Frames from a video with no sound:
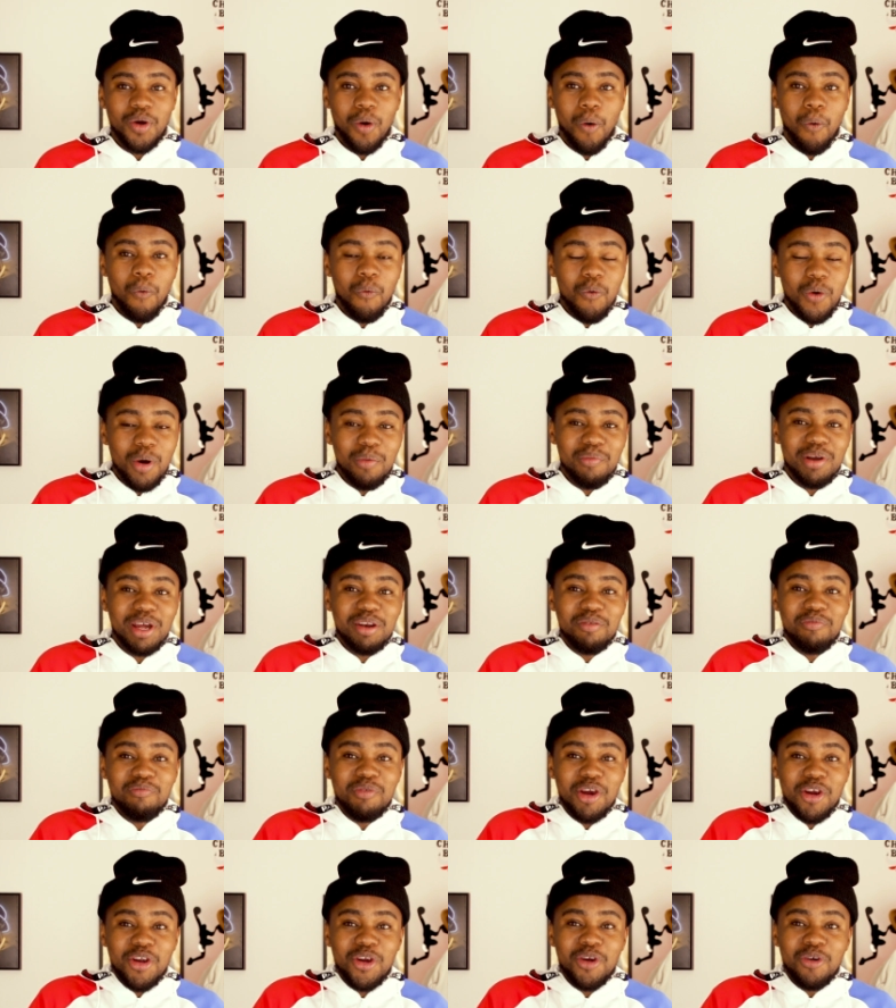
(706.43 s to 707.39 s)

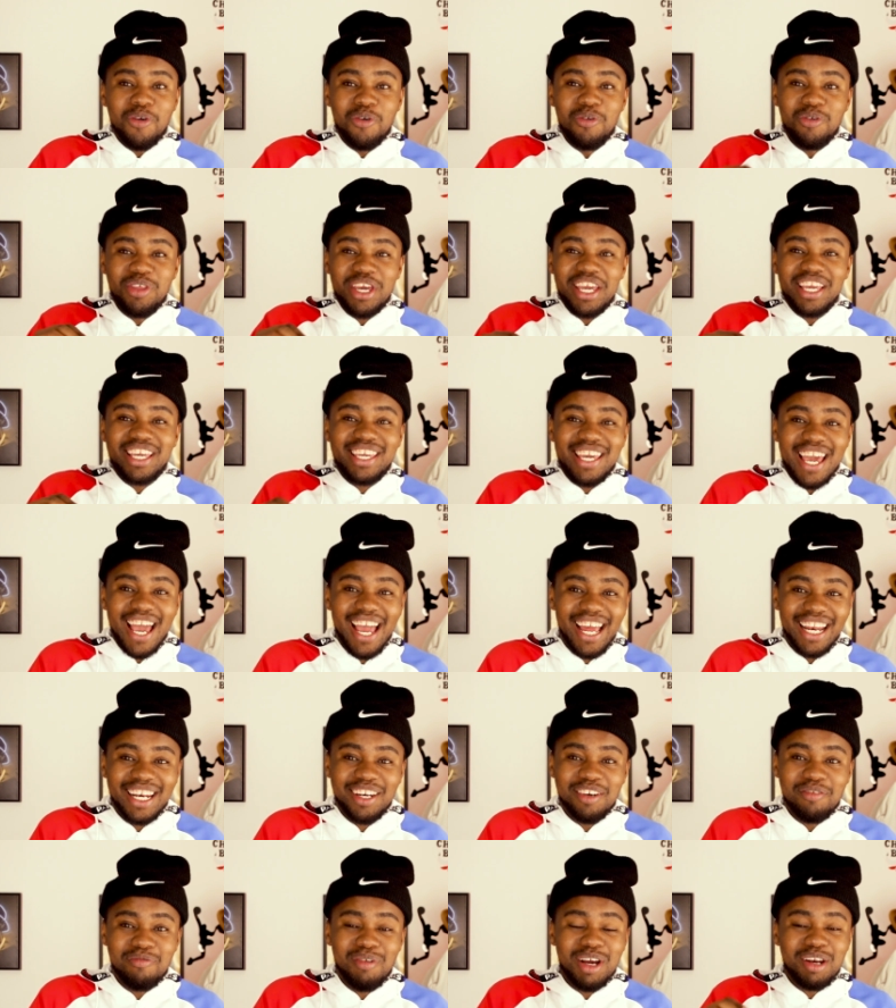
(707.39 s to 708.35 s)
Women marry who they
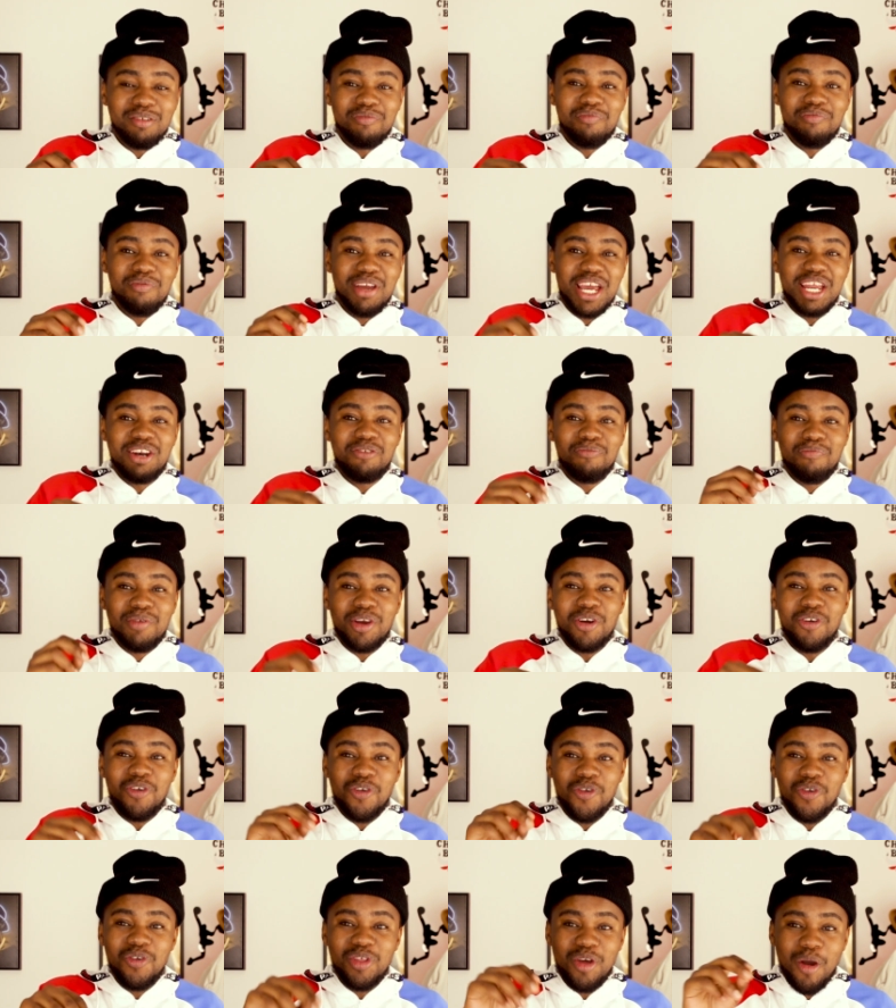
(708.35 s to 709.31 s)
can, but men
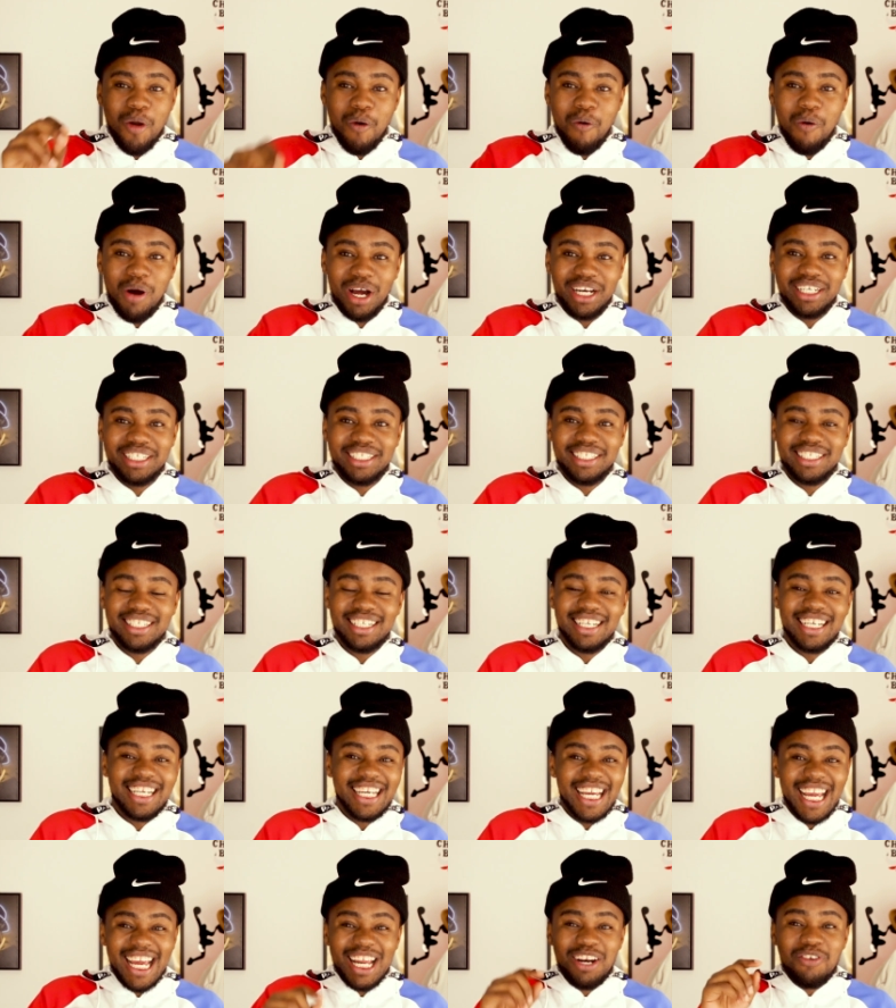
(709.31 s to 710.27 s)
marry who they want.
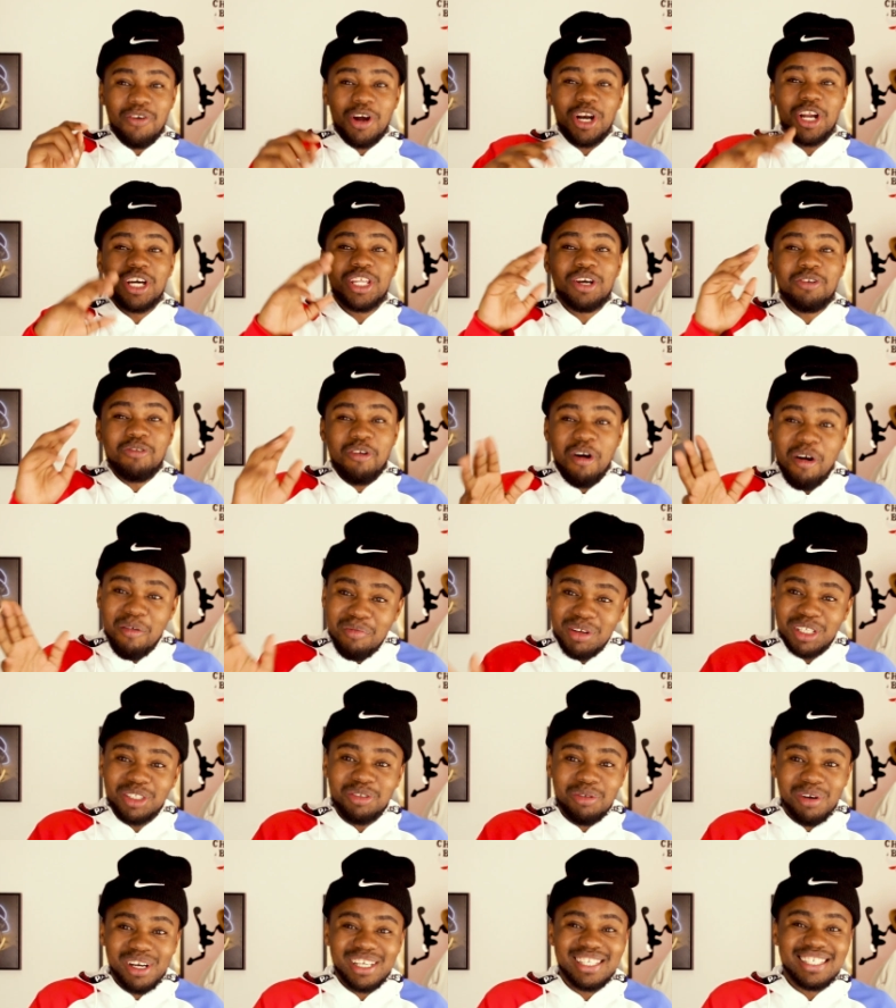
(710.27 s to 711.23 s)
And one of the
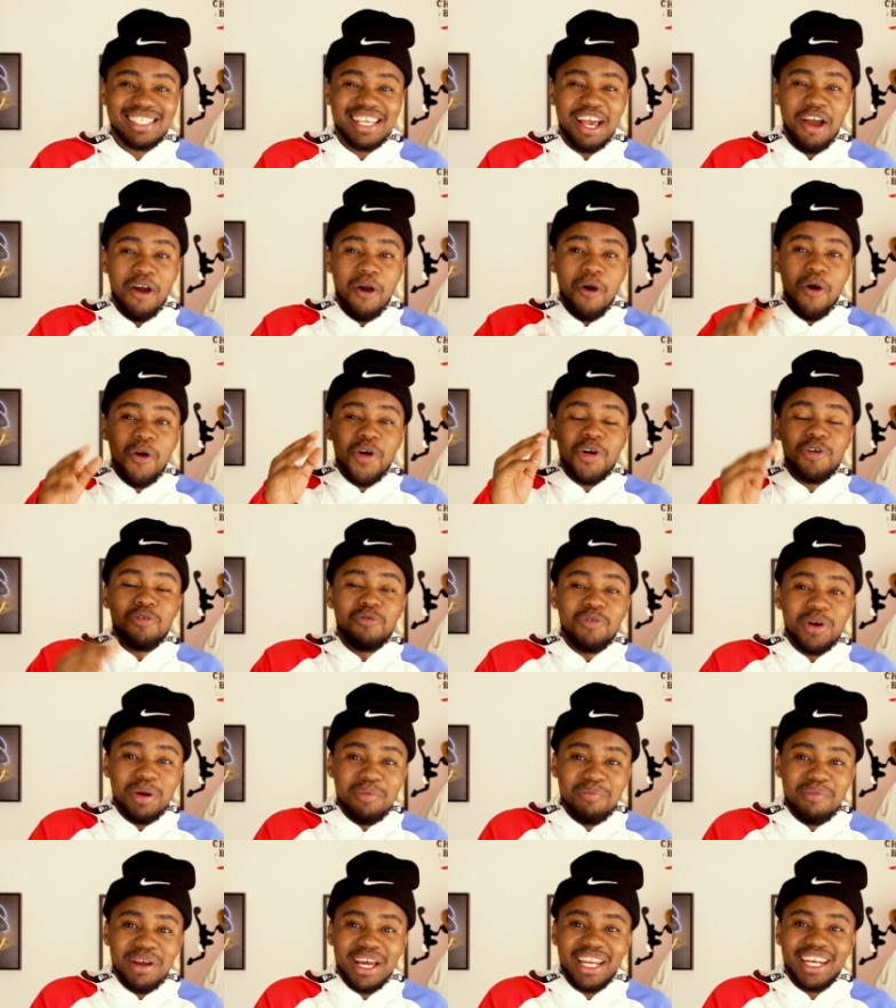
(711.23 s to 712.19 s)
comments was,
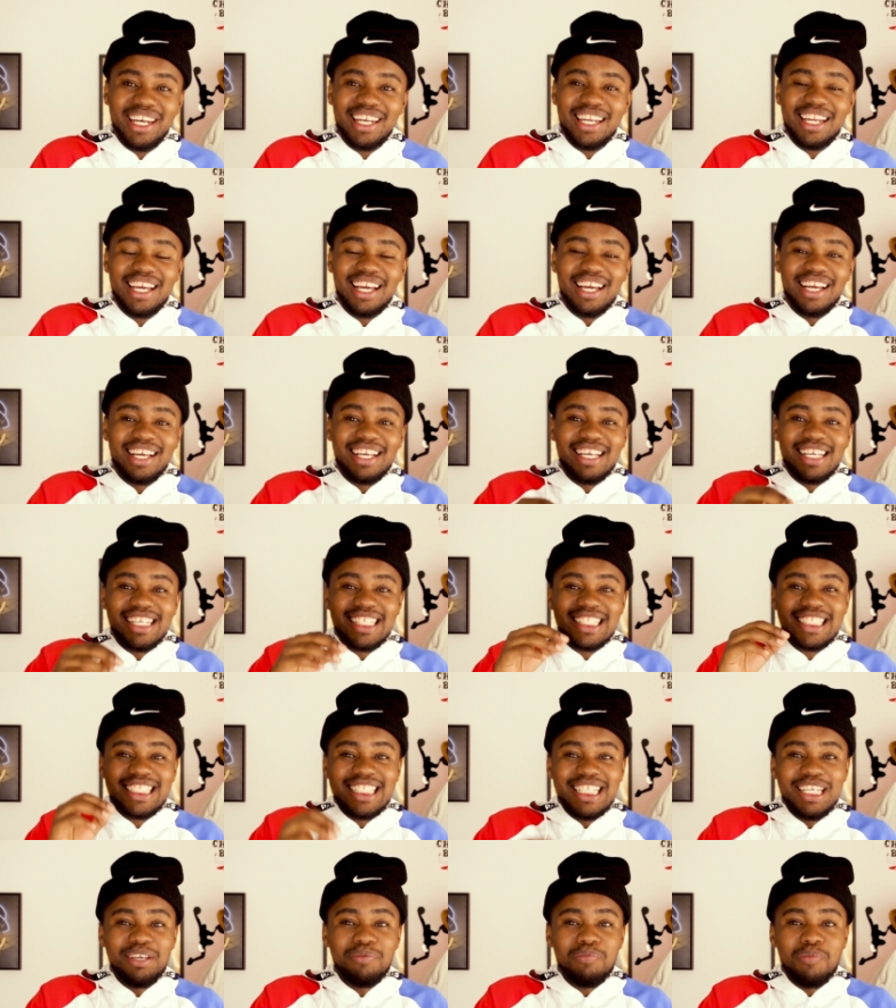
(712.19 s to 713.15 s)
women
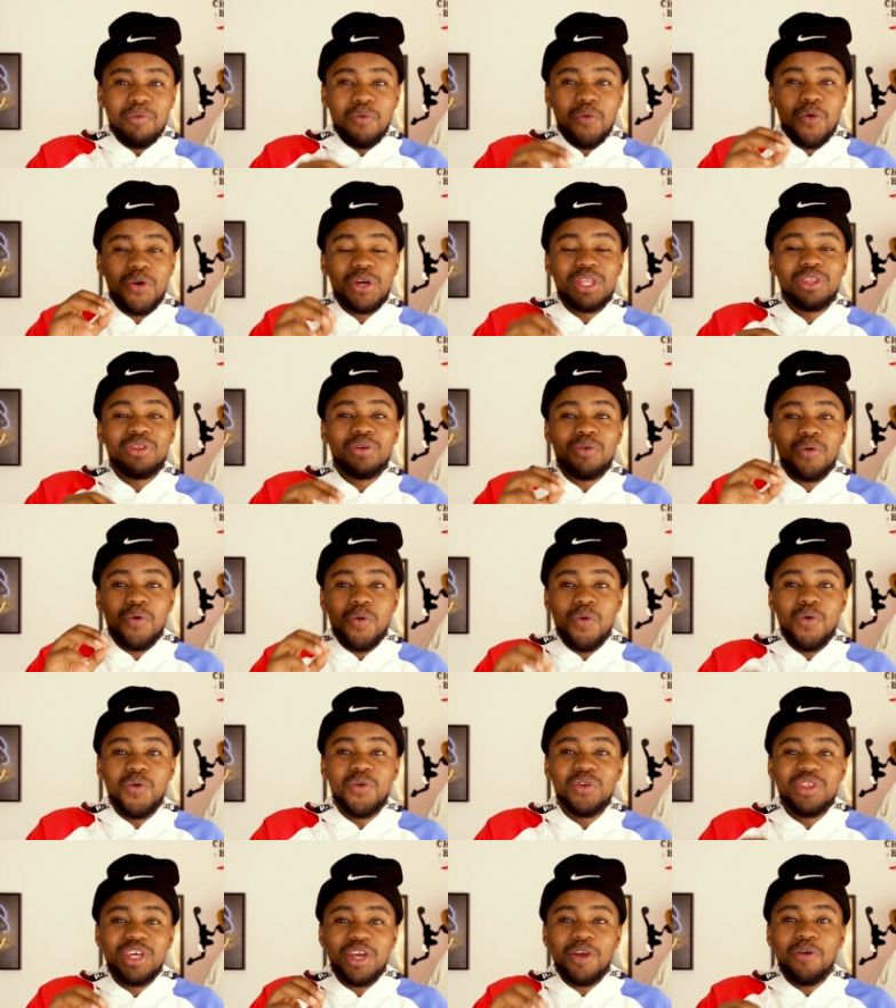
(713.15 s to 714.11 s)
sleep with
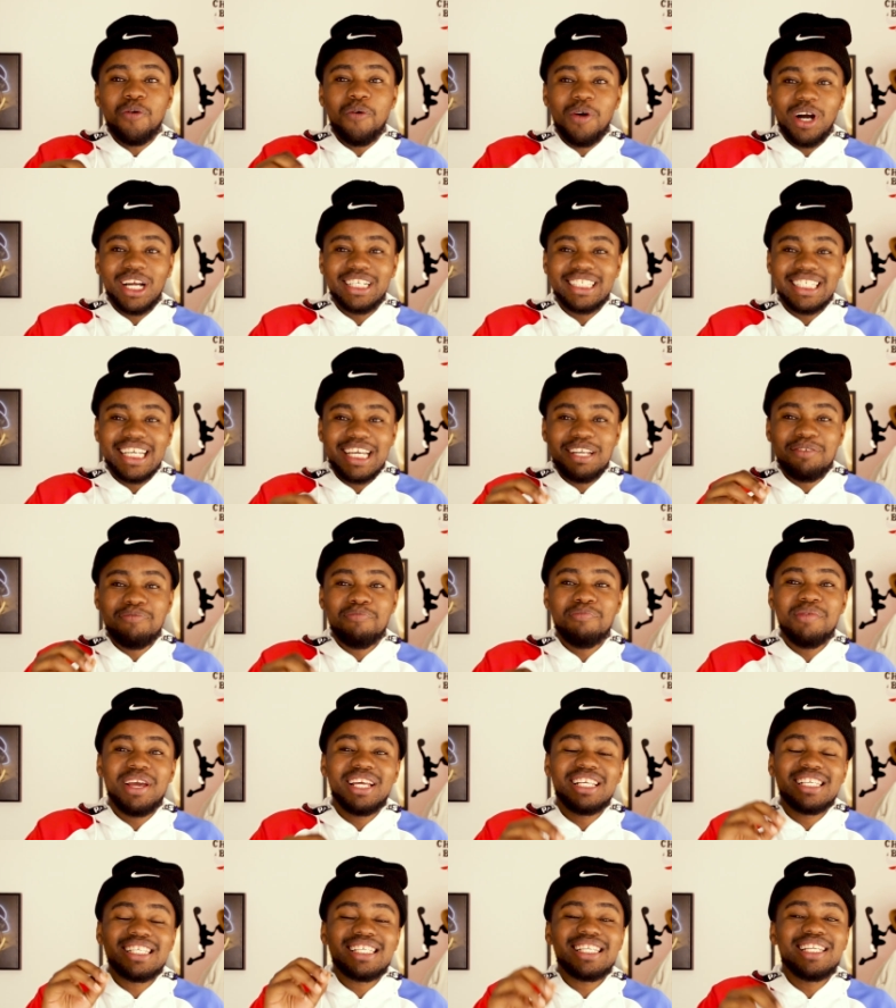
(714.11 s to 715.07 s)
who they want and
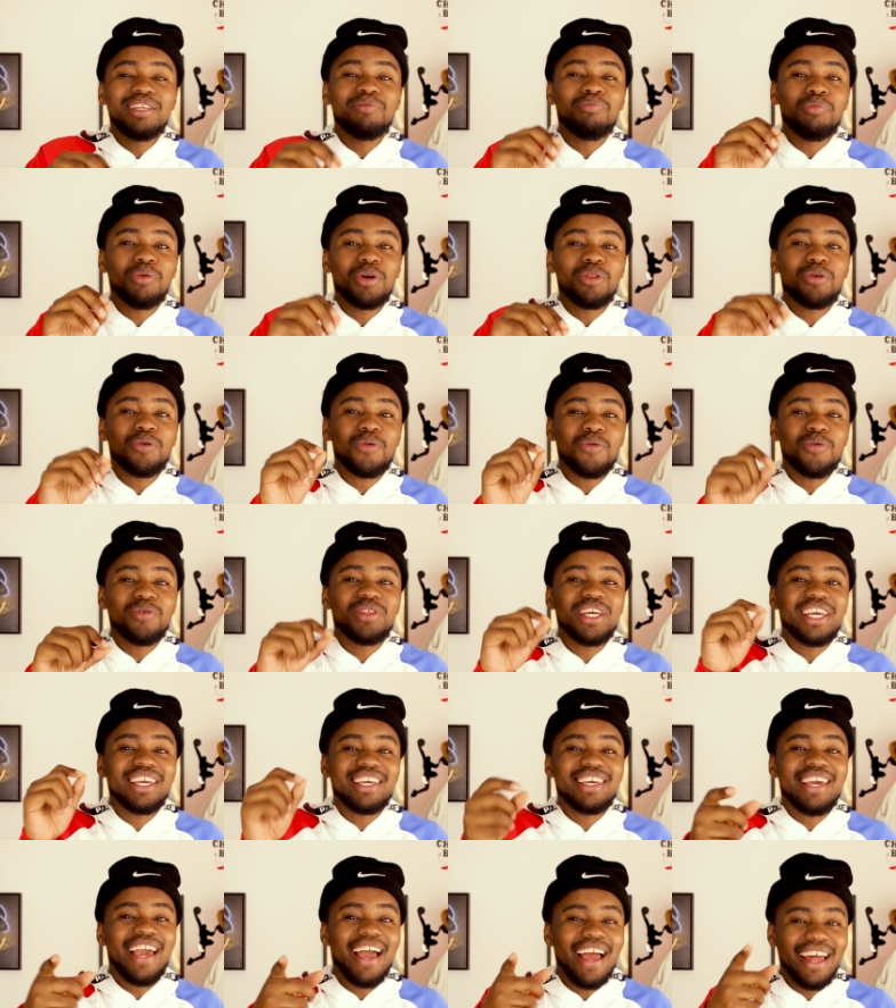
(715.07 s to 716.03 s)
men sleep with who
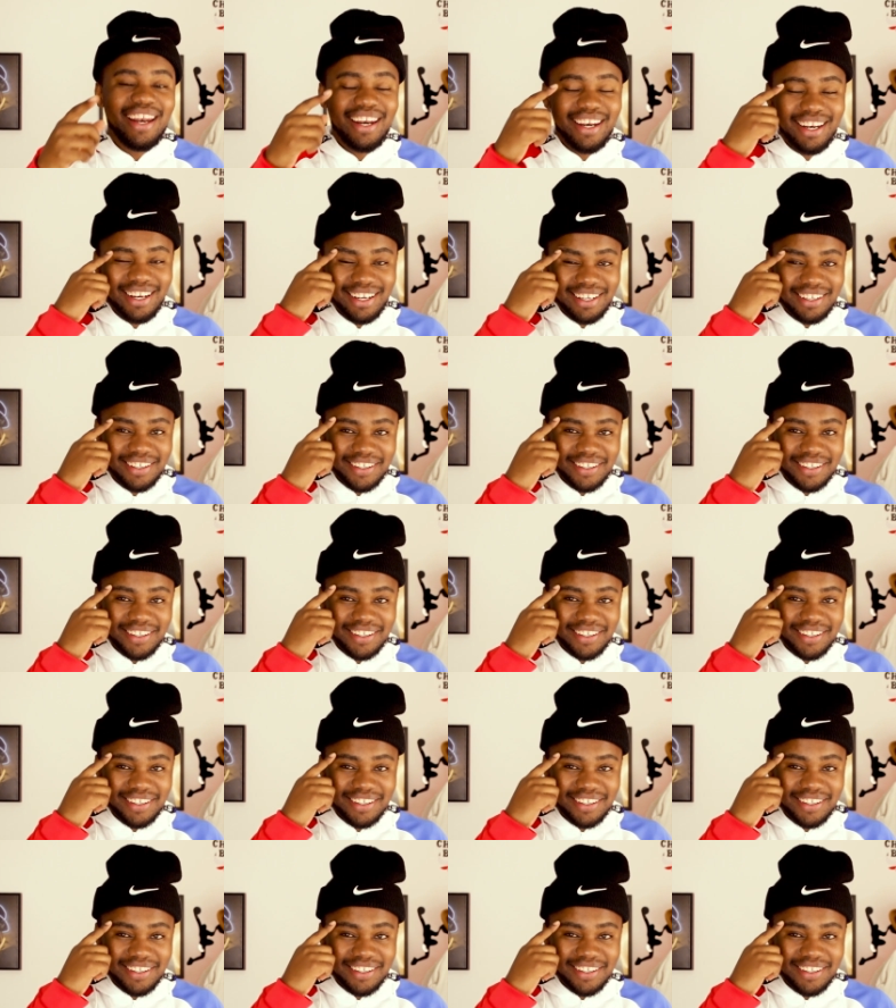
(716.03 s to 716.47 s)
they can.